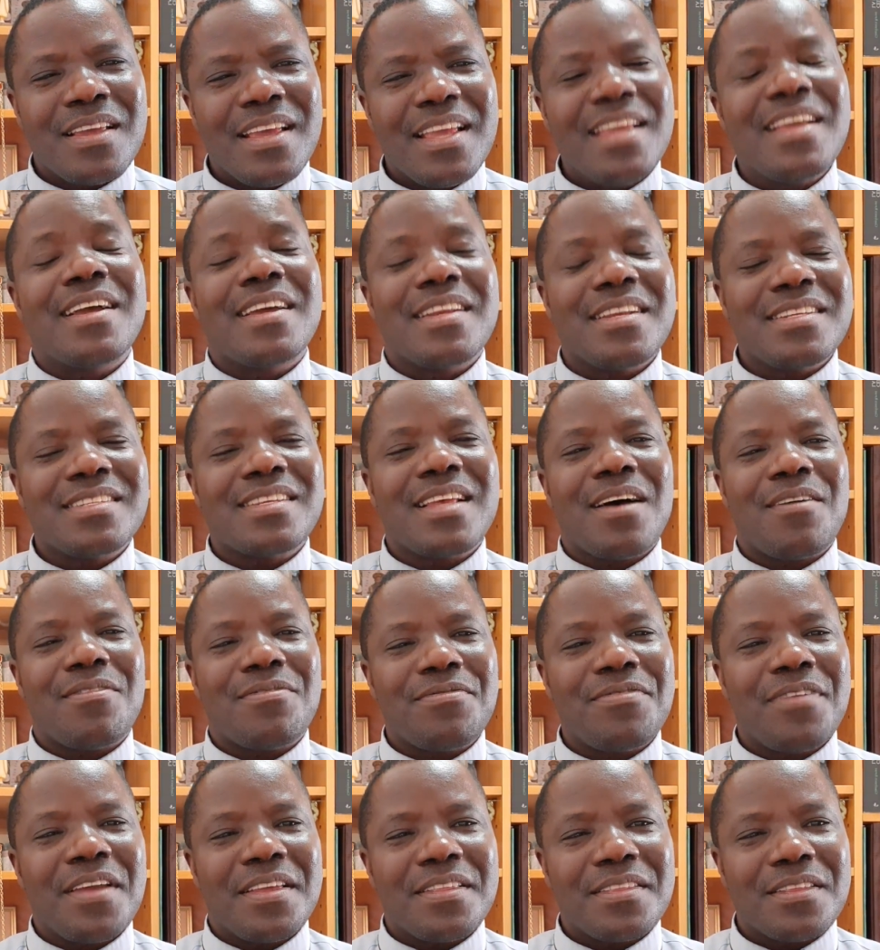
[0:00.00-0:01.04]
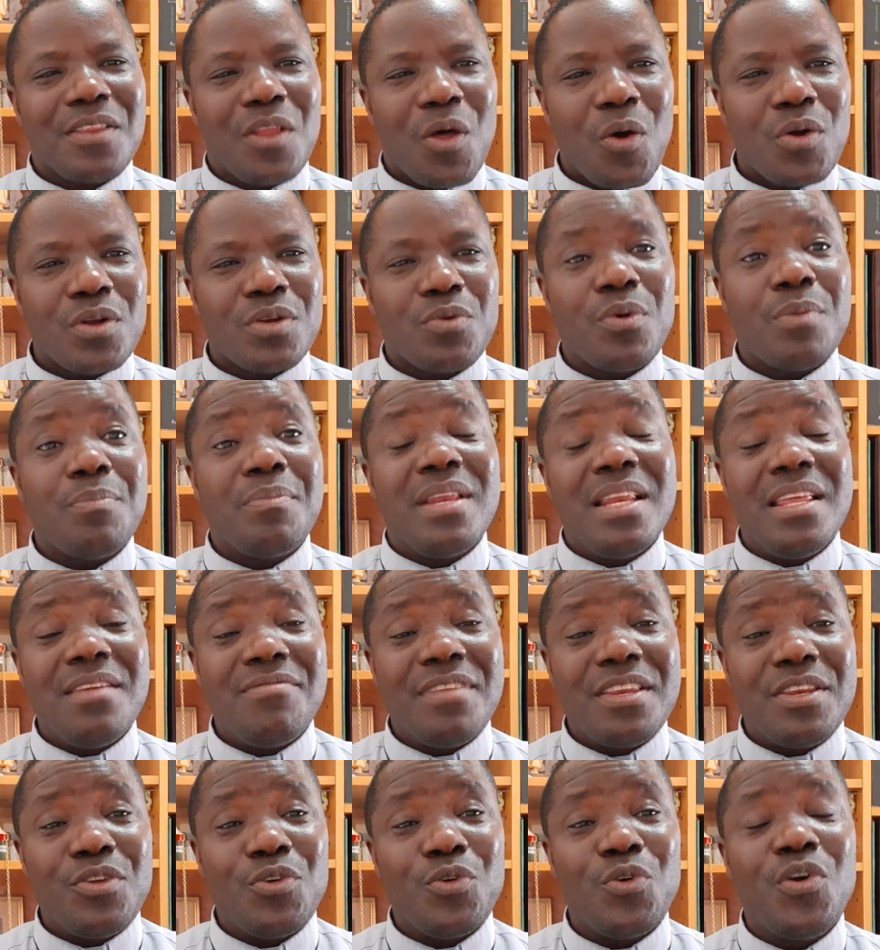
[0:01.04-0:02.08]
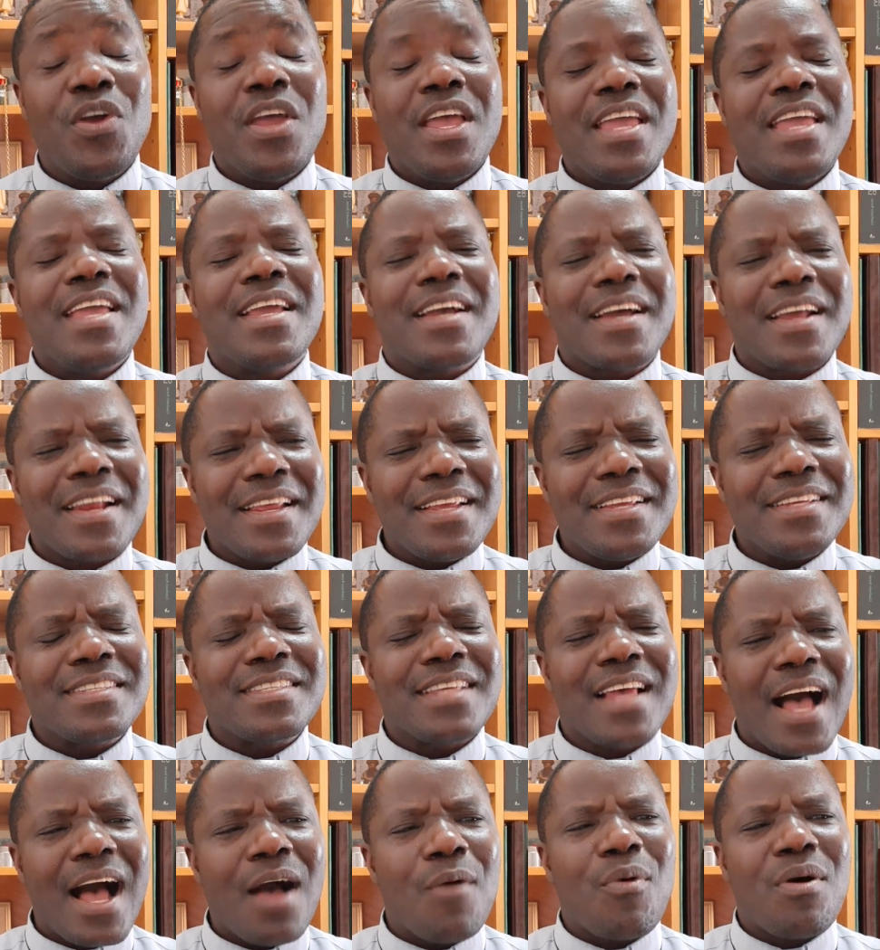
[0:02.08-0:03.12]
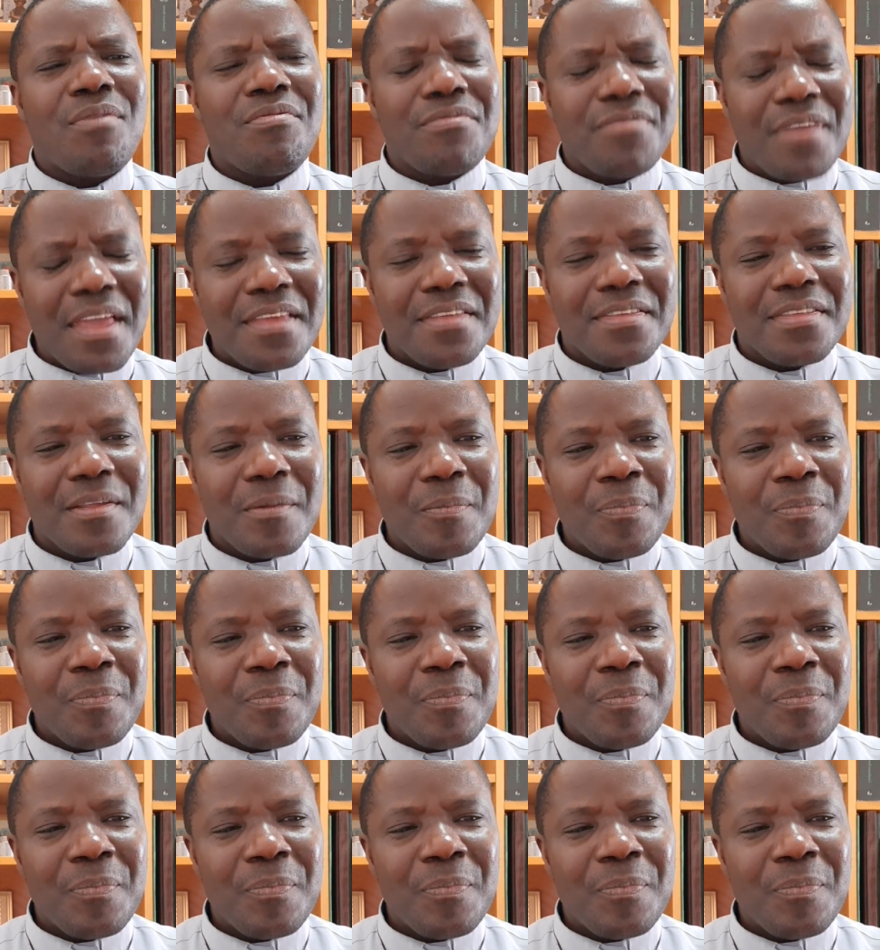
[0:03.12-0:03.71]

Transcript: Increase our faith, Lord. We believe in you. Increase our faith.